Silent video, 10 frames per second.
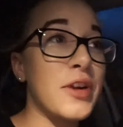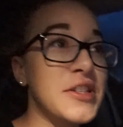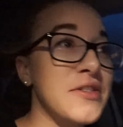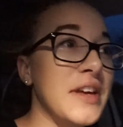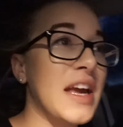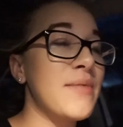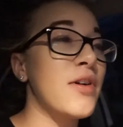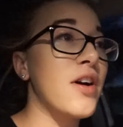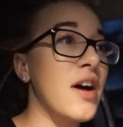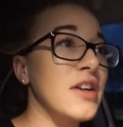I turned the
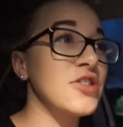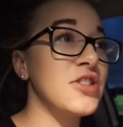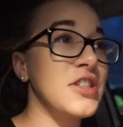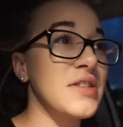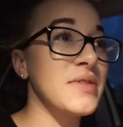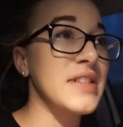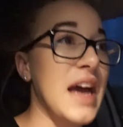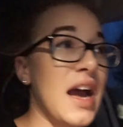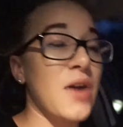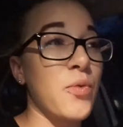camera on, she was
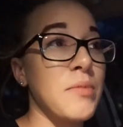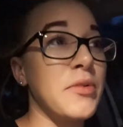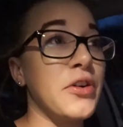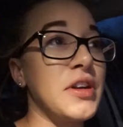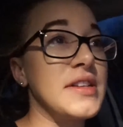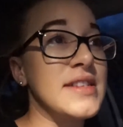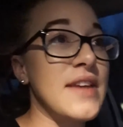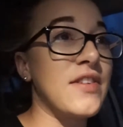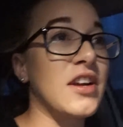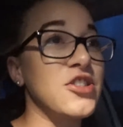at
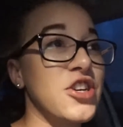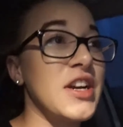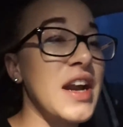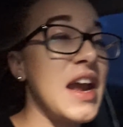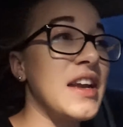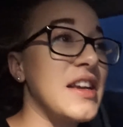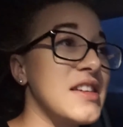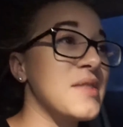1,780